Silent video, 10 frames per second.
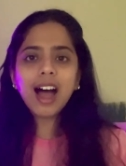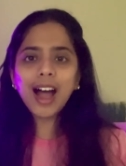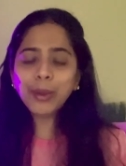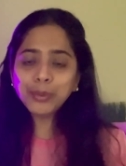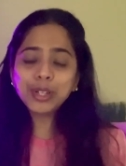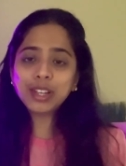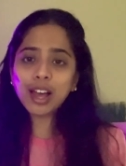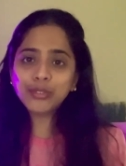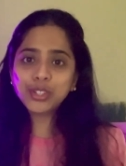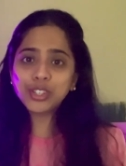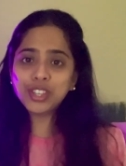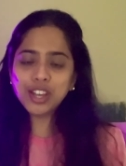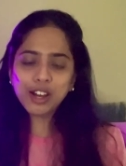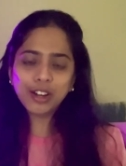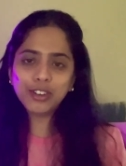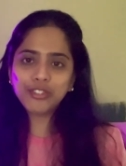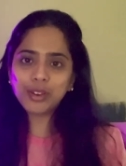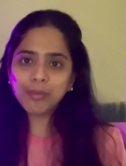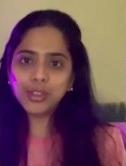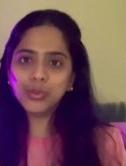I would love to hear
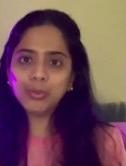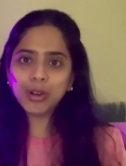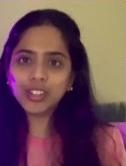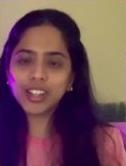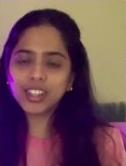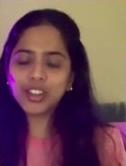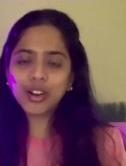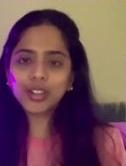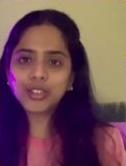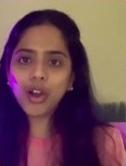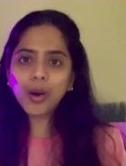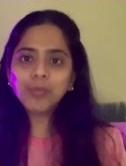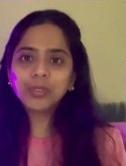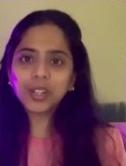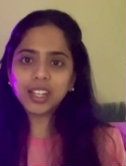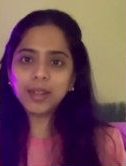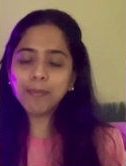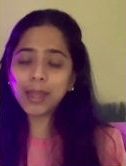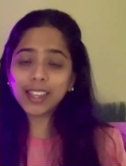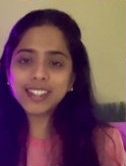from you. What are your top 3
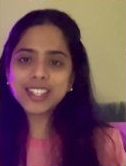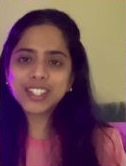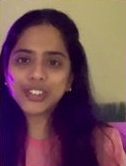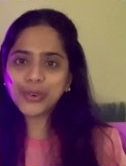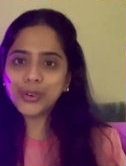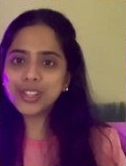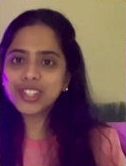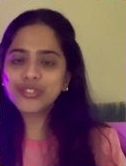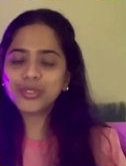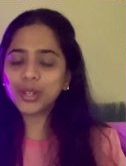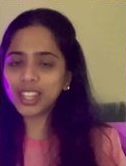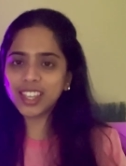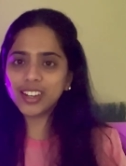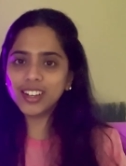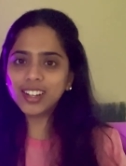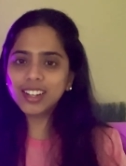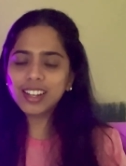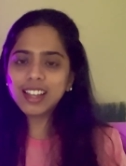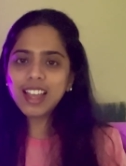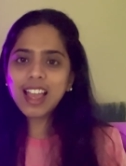biggest goals for the year?
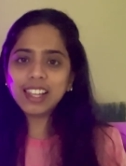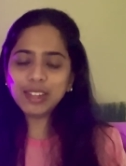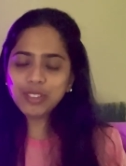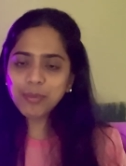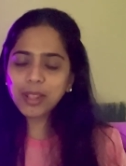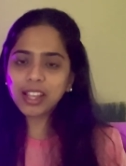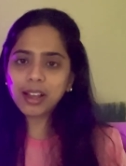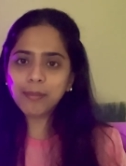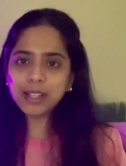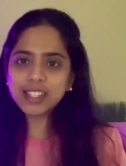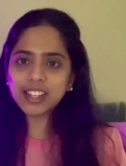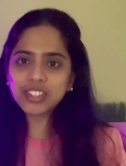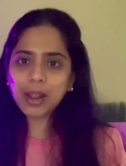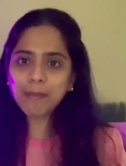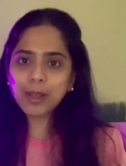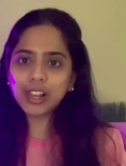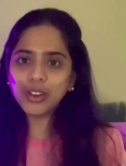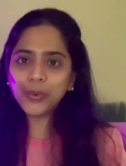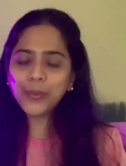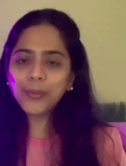Leave them in the comment section
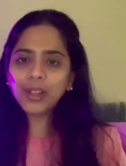below.